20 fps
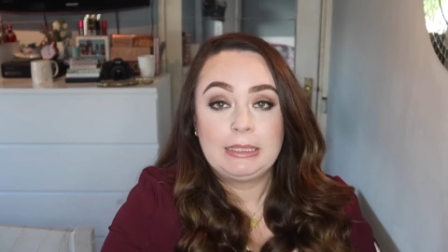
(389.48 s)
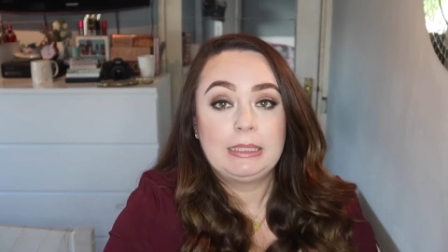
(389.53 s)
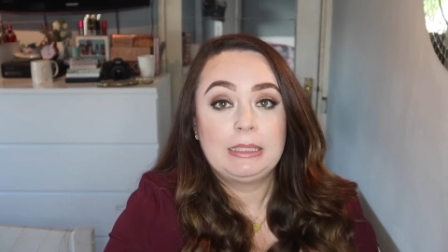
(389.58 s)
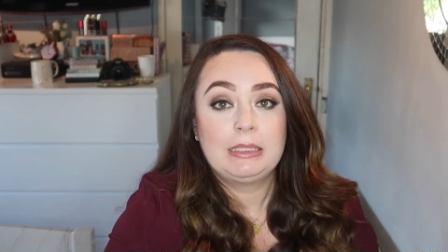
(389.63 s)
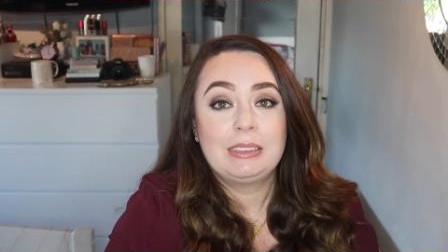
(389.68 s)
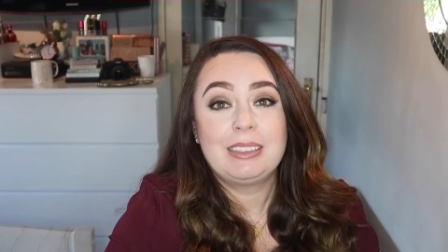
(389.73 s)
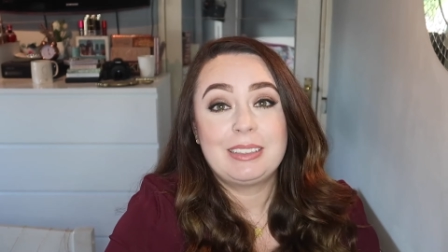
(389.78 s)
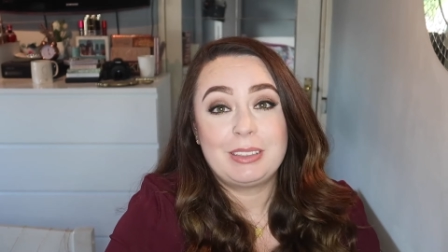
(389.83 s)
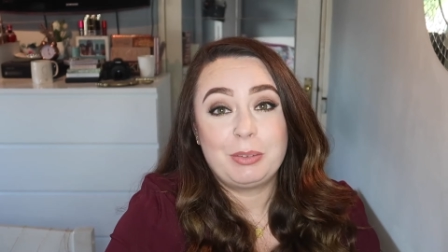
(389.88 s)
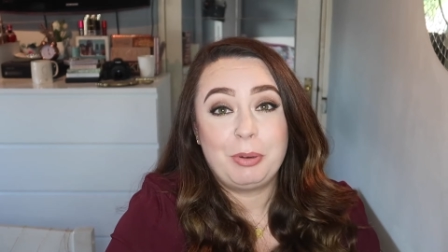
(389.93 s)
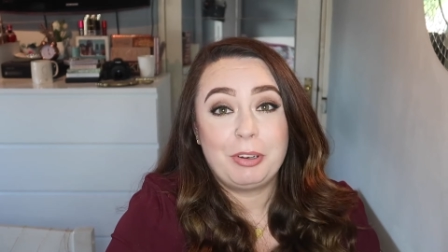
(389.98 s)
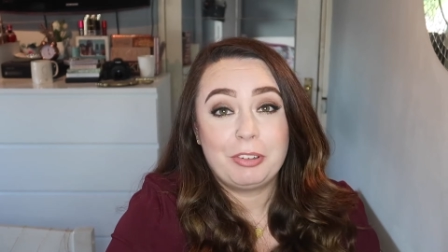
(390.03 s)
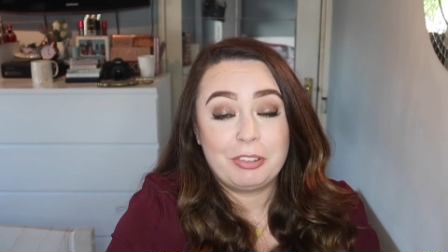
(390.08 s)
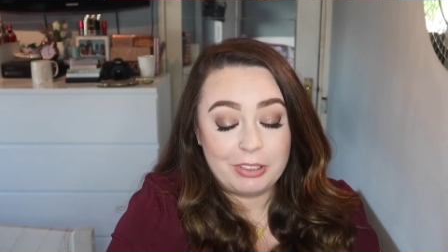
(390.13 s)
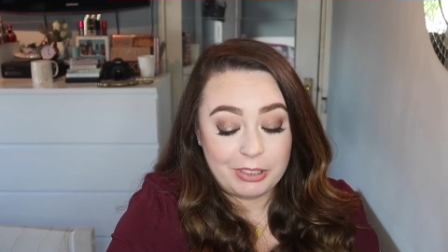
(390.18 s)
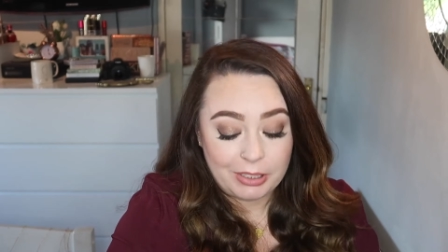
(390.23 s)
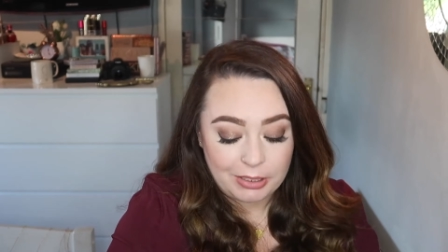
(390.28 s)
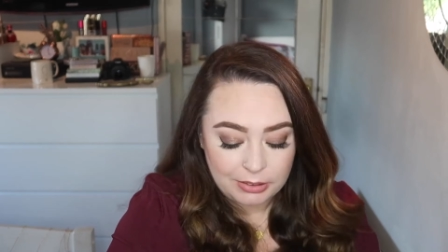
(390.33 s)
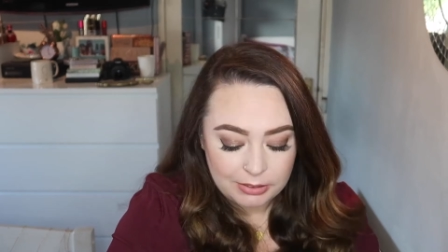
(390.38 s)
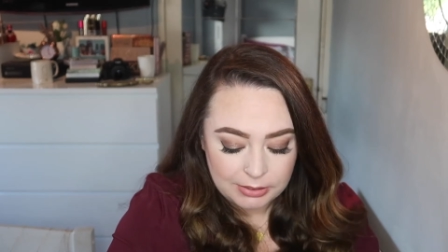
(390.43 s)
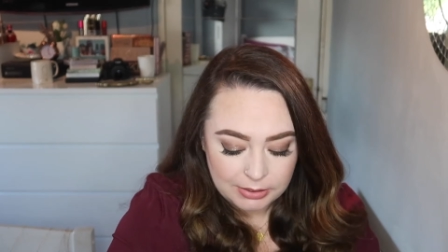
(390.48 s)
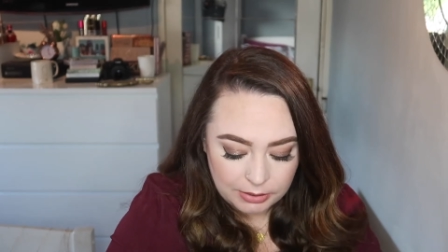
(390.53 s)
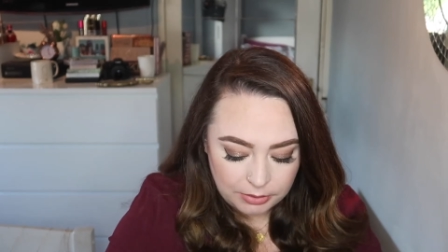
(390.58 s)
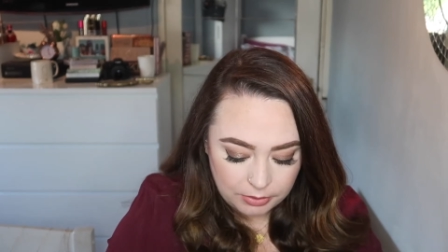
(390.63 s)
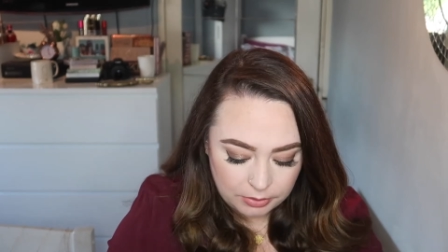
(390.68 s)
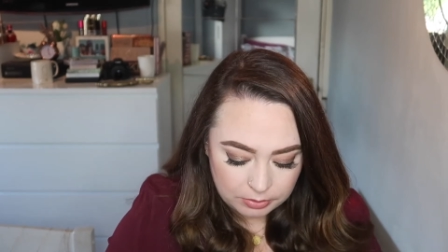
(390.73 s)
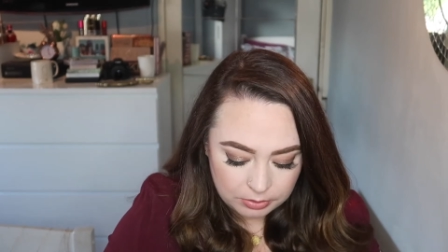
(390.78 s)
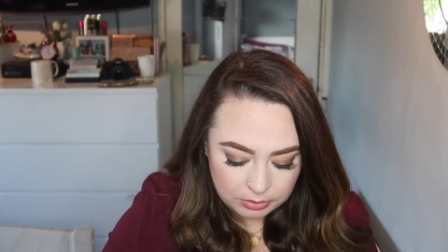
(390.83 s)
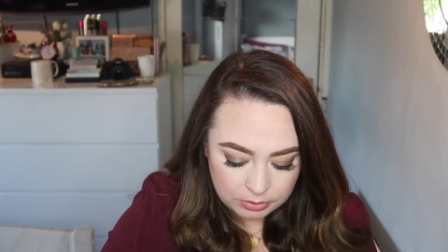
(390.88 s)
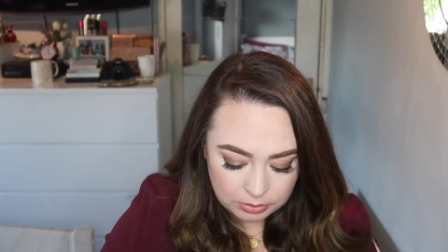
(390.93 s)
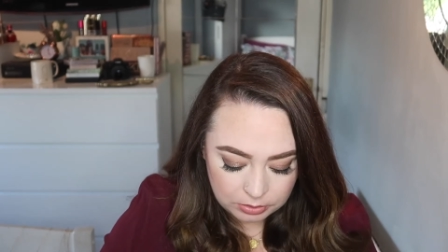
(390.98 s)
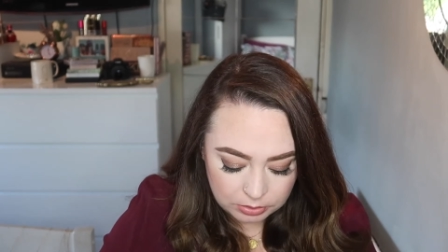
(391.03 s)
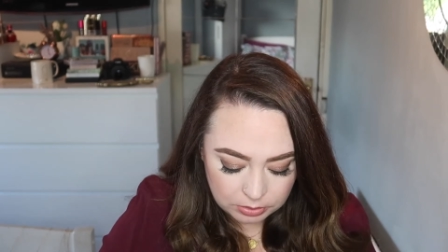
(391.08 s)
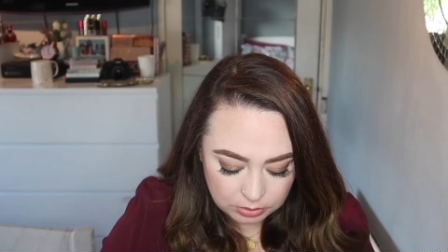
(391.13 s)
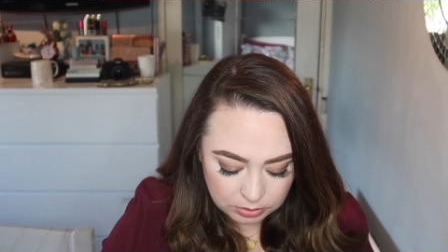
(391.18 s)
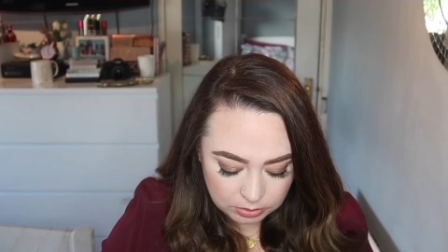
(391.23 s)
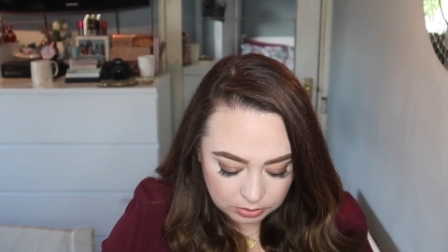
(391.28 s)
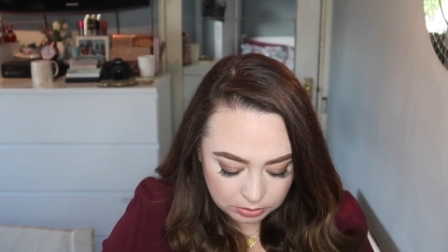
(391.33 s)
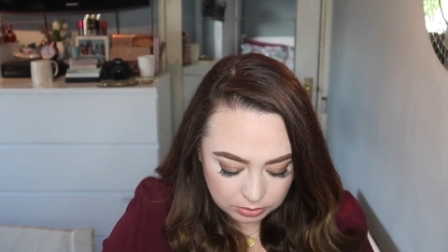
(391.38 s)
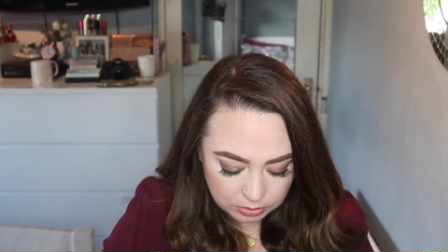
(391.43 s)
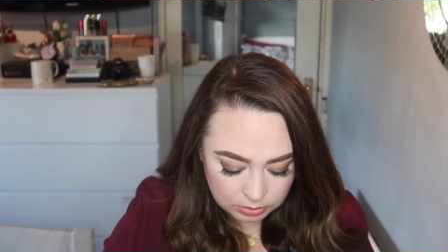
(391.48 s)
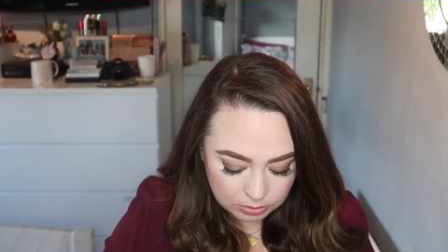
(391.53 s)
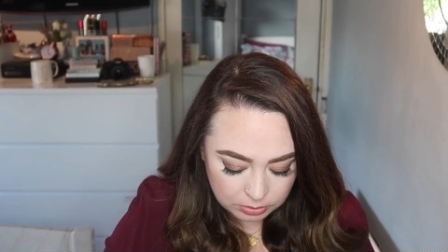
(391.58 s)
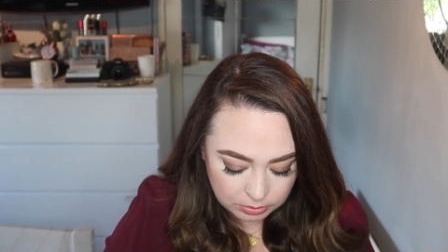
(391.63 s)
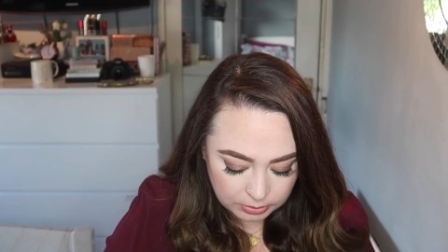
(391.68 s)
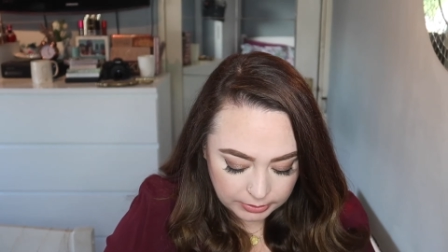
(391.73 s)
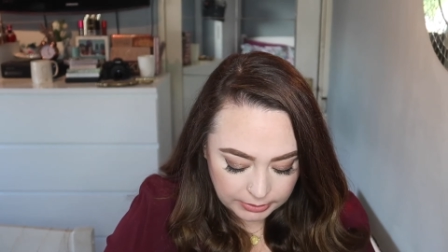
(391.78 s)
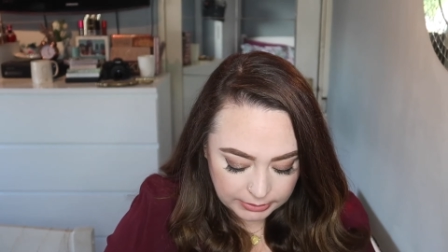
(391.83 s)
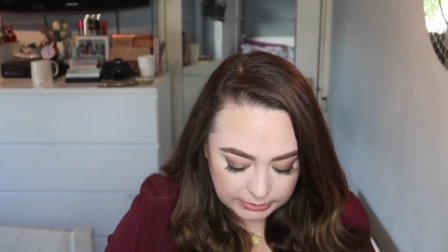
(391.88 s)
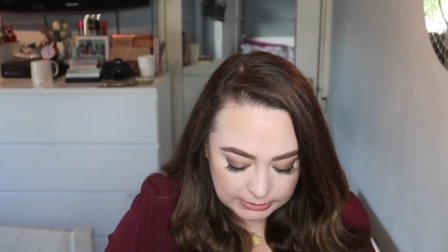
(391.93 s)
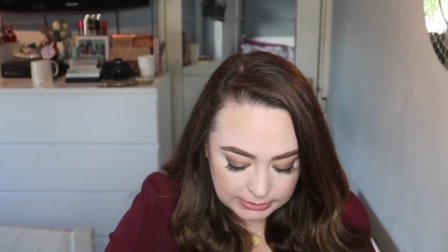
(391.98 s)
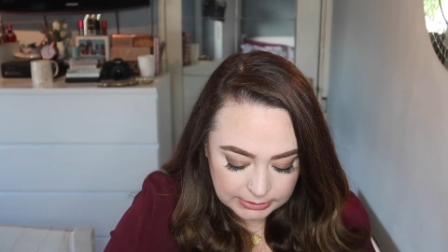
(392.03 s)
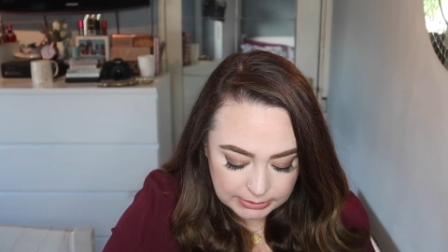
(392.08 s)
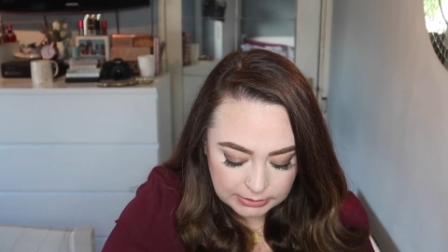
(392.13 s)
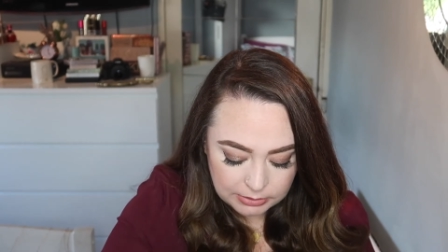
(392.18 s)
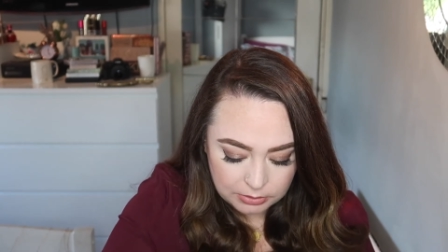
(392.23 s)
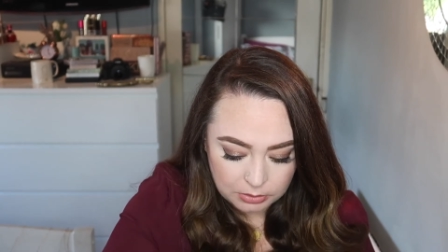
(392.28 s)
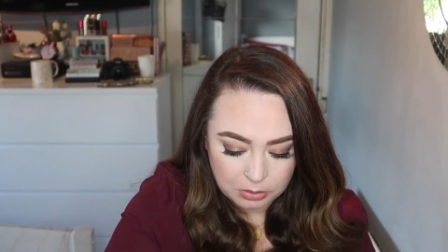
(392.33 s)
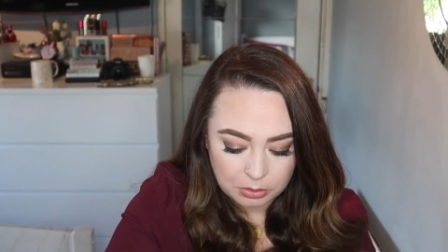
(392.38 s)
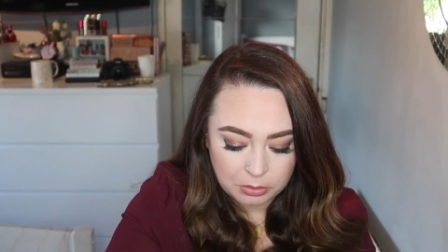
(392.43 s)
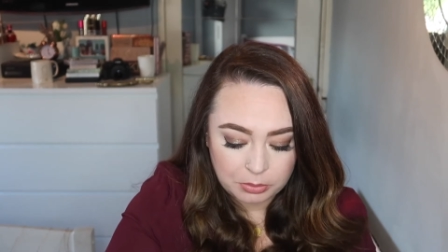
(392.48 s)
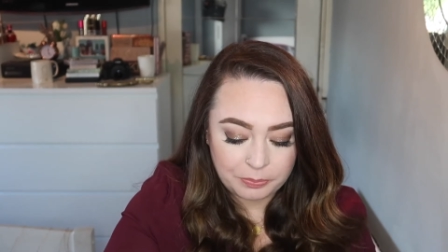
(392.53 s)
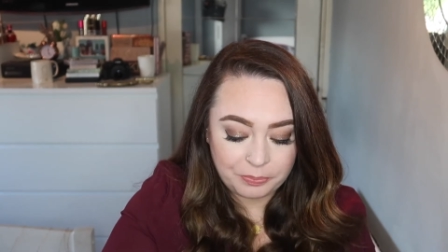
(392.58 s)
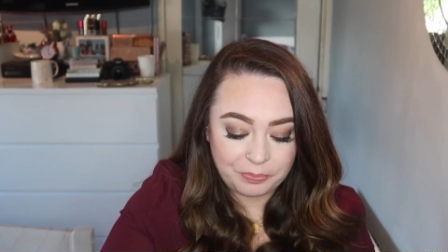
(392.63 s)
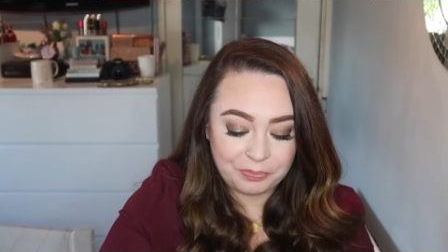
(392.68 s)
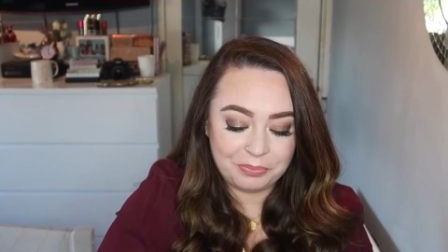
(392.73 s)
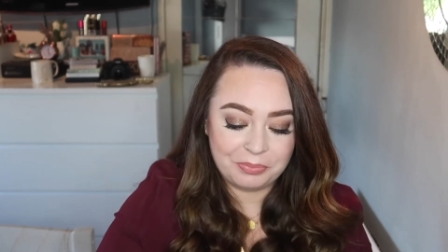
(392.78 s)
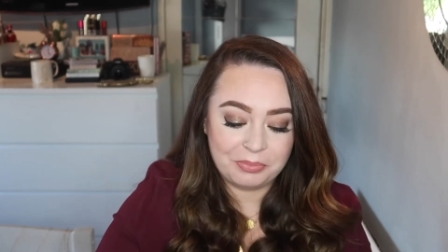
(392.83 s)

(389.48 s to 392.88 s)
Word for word: It's a bit ridiculous, I know. What else? Oh.